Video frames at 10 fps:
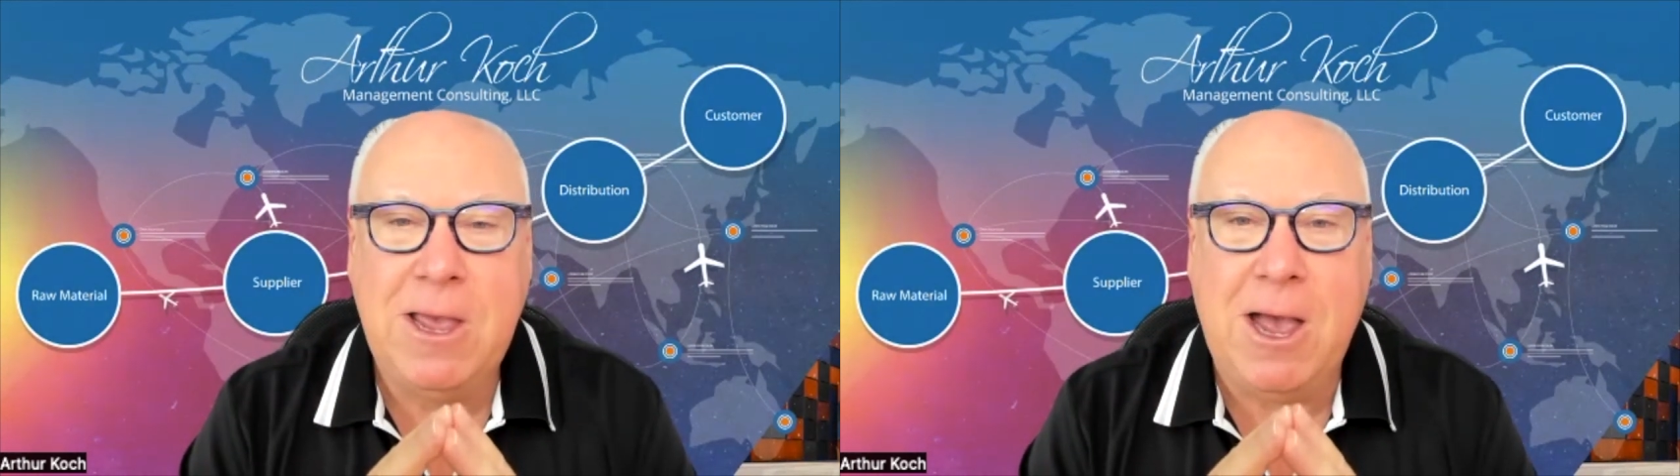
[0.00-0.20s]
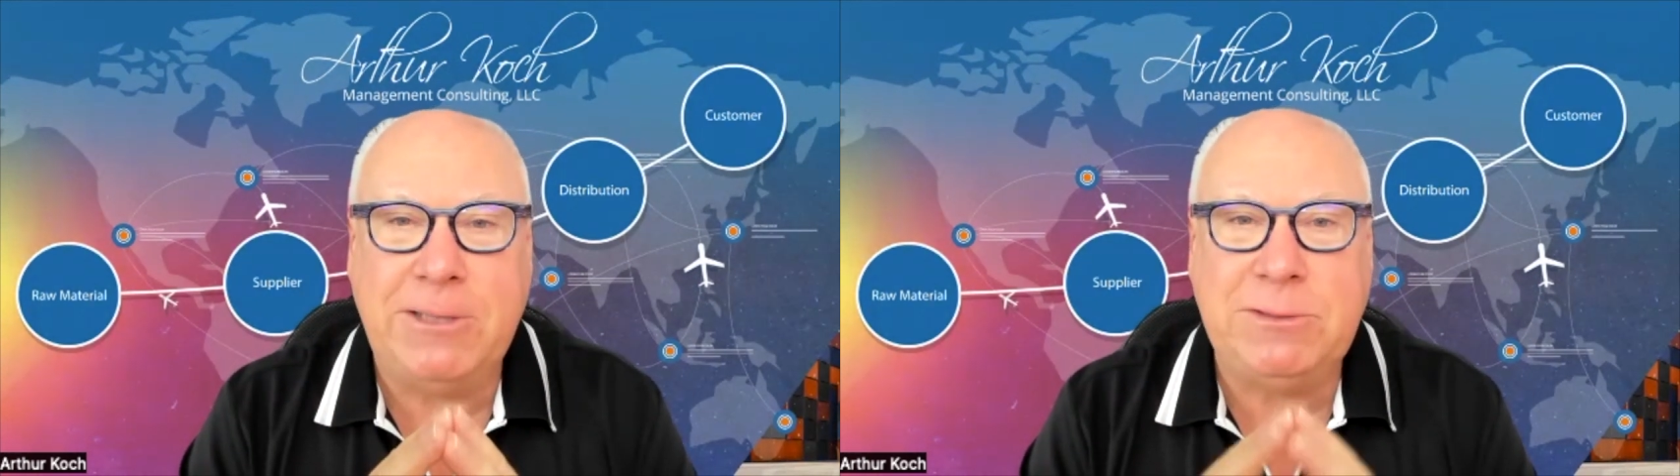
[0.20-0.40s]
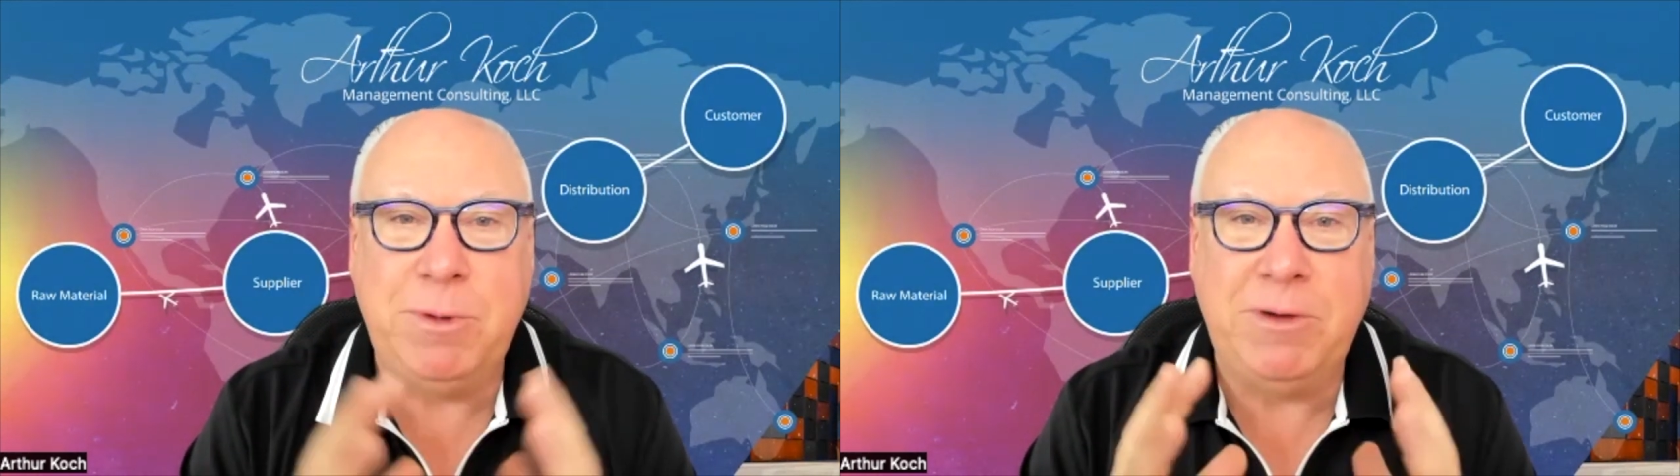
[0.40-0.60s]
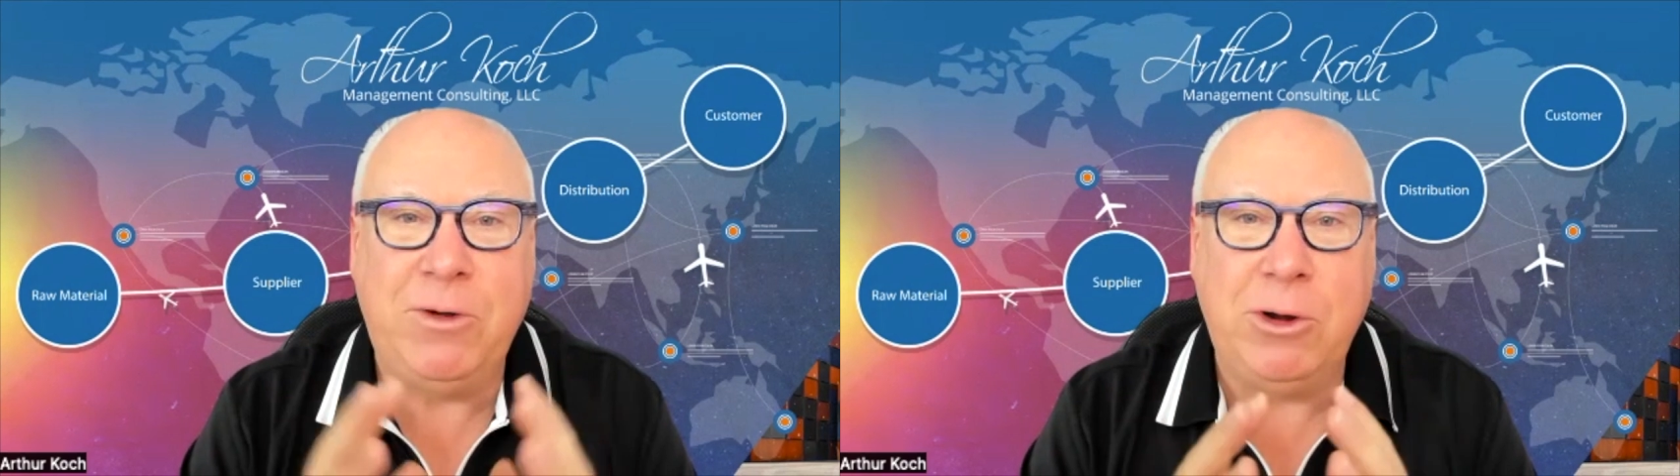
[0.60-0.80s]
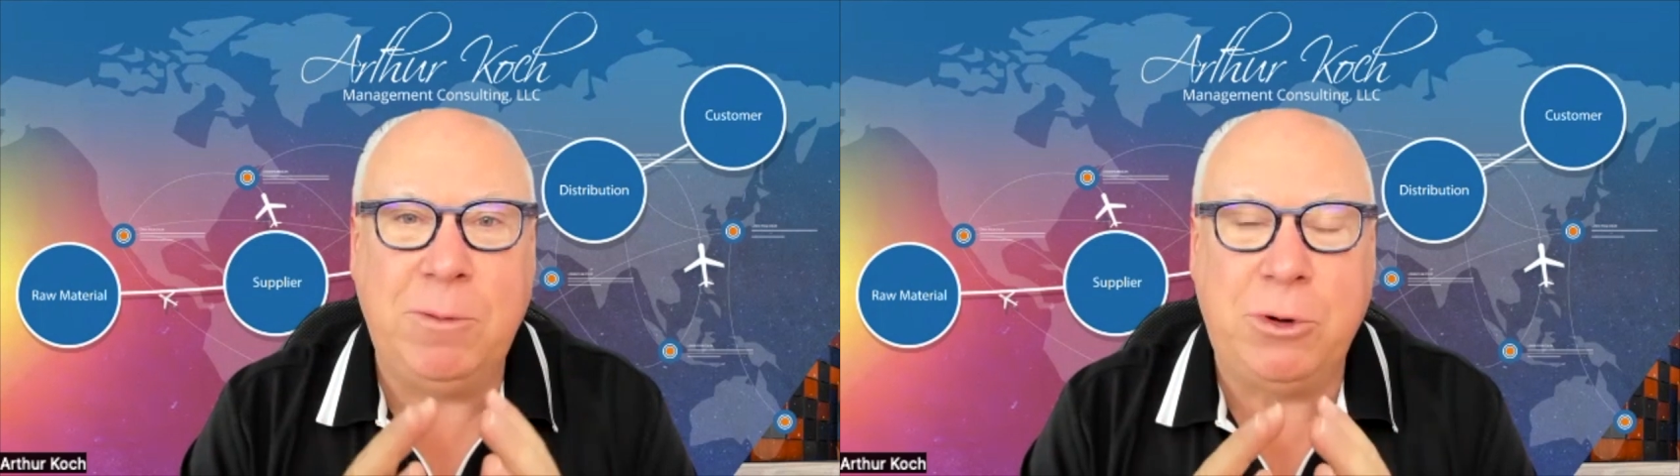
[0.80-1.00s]
It's been
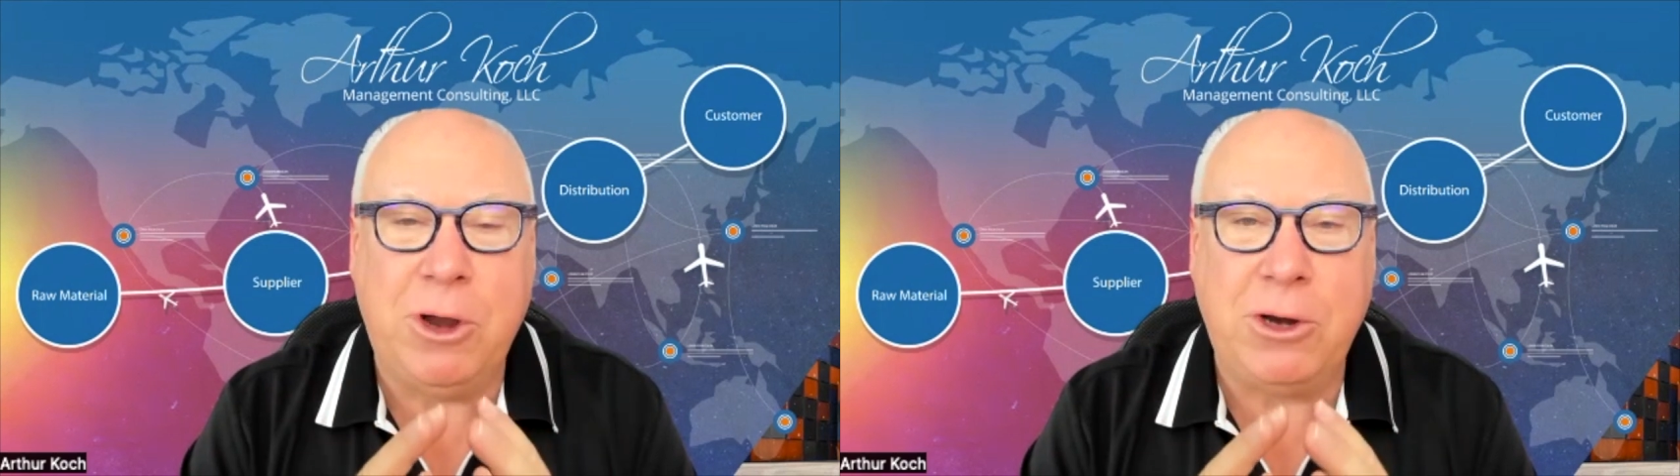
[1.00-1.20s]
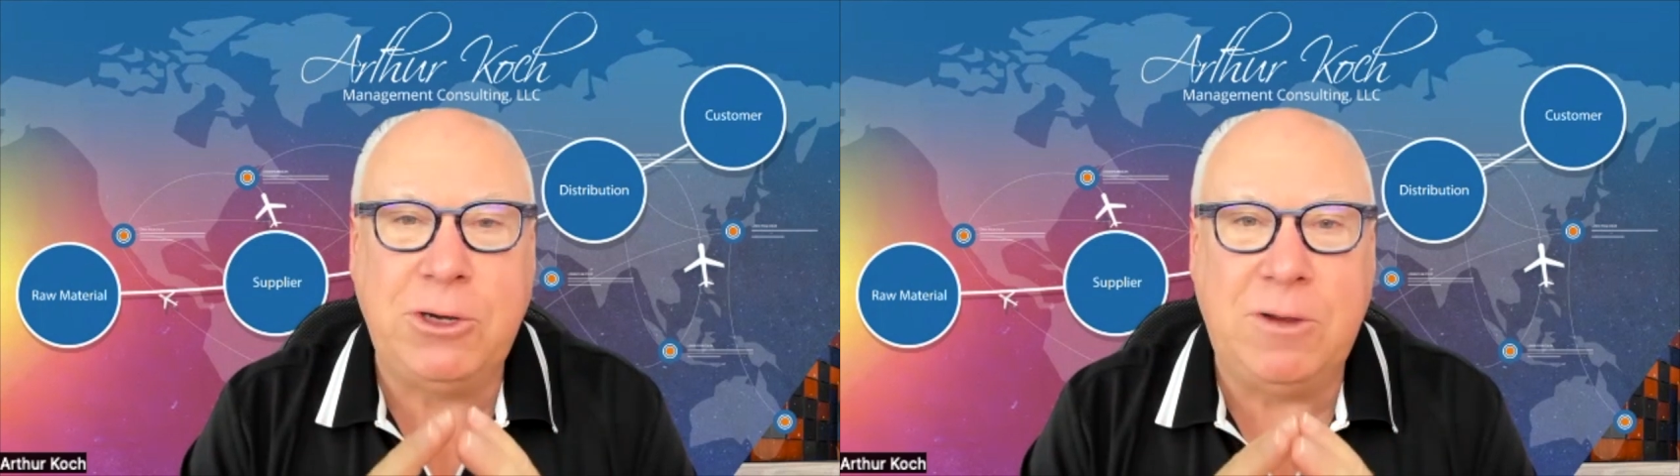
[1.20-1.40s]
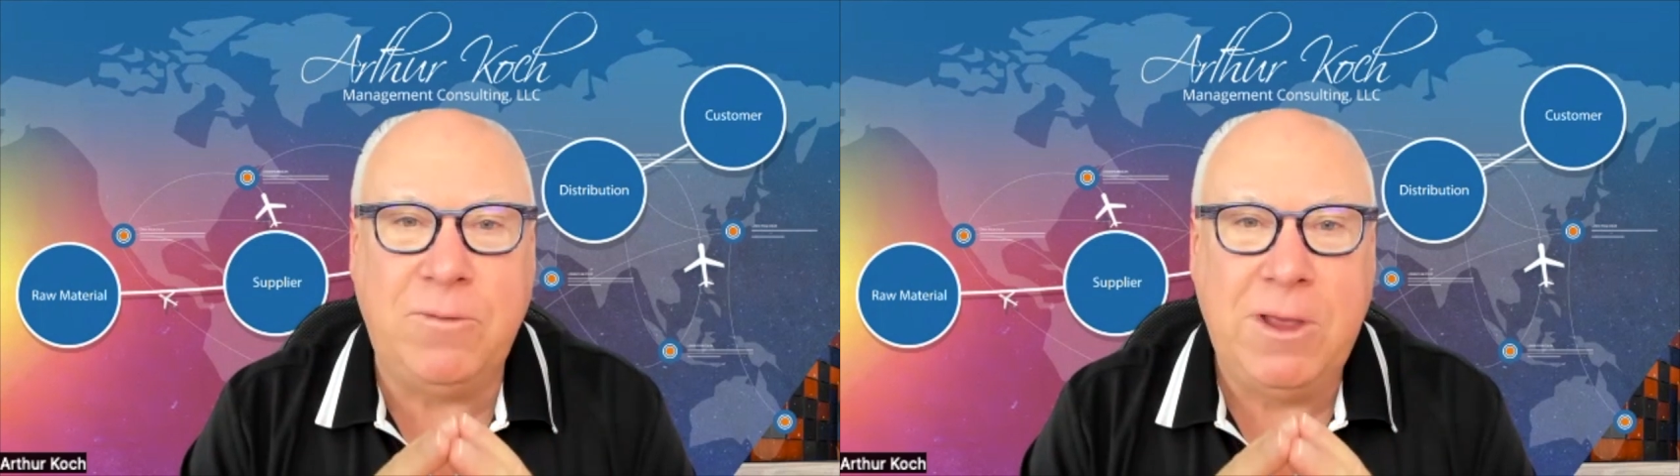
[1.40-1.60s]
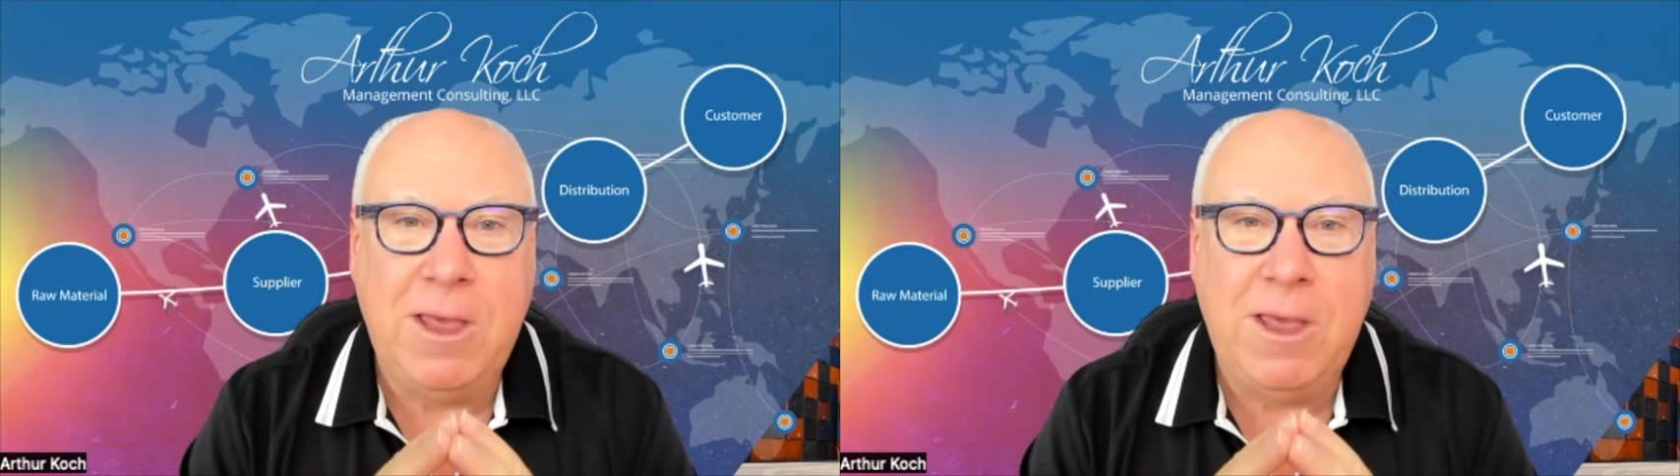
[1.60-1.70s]
very productive